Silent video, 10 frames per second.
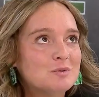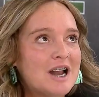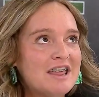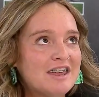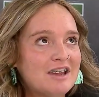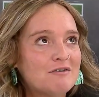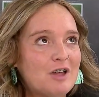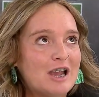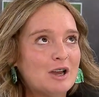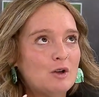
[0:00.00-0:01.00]
When I think
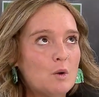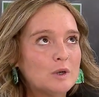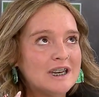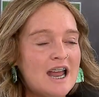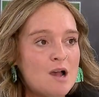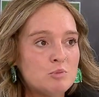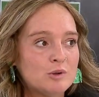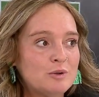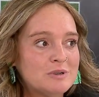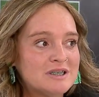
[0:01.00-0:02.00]
of a Golden
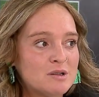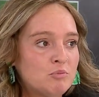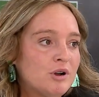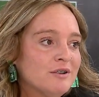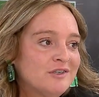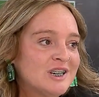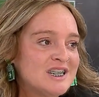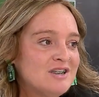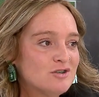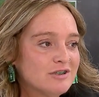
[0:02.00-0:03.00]
Apple who is the
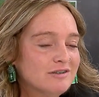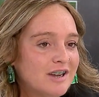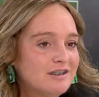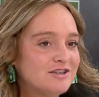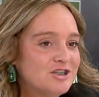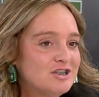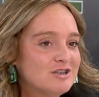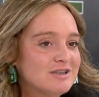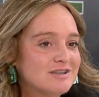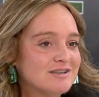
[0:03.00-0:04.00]
perfect teacher, she
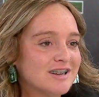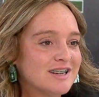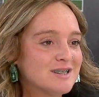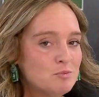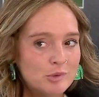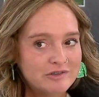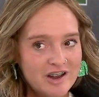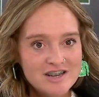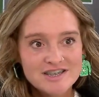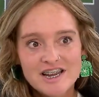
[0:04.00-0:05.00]
just
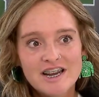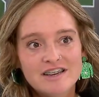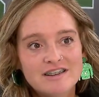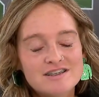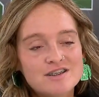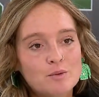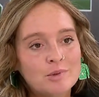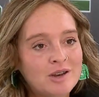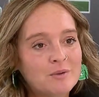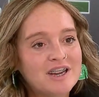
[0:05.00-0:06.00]
exemplifies that in so many